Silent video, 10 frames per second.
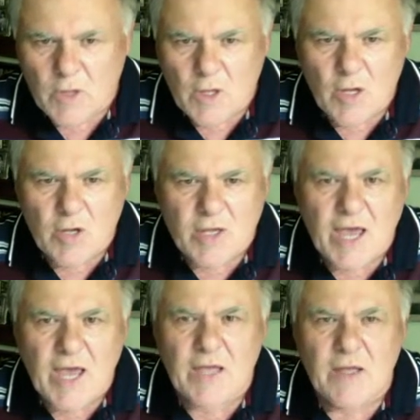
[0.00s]

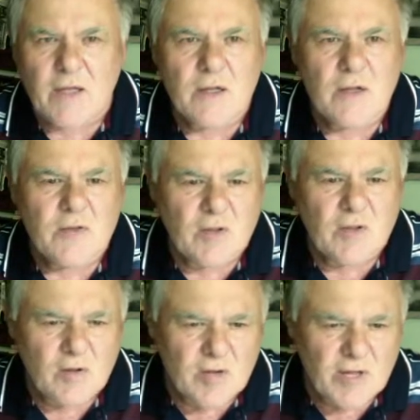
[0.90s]
Okay, so it
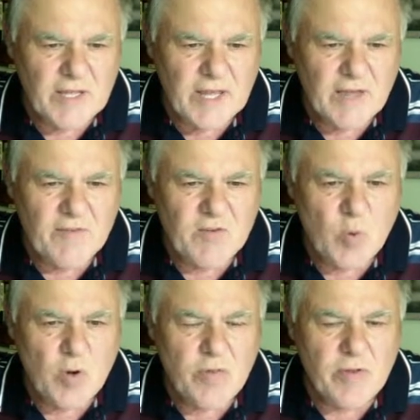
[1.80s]
looks like
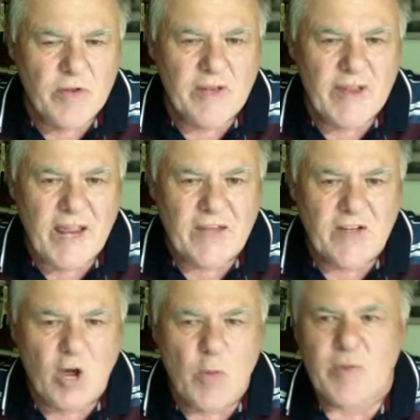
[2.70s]
Viswanathan Anand
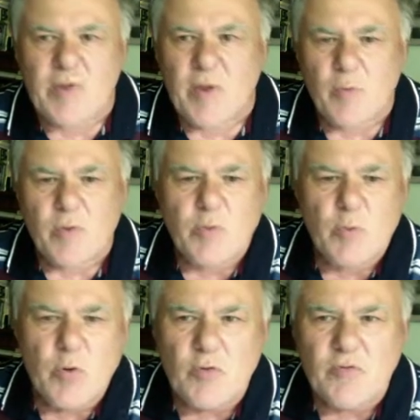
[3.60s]
opens up with the
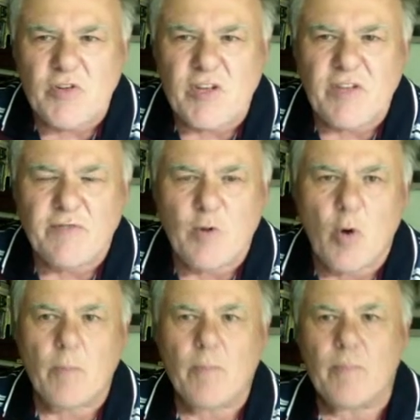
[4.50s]
move d4,
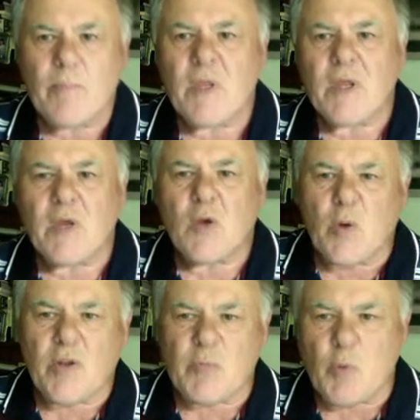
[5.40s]

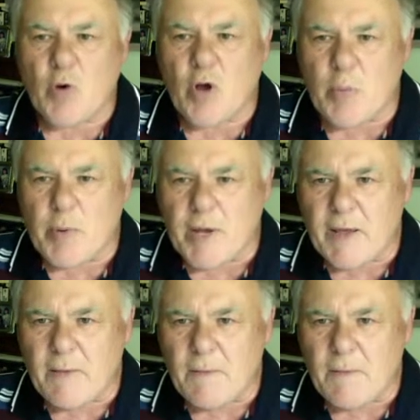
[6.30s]
queen's pawn opening,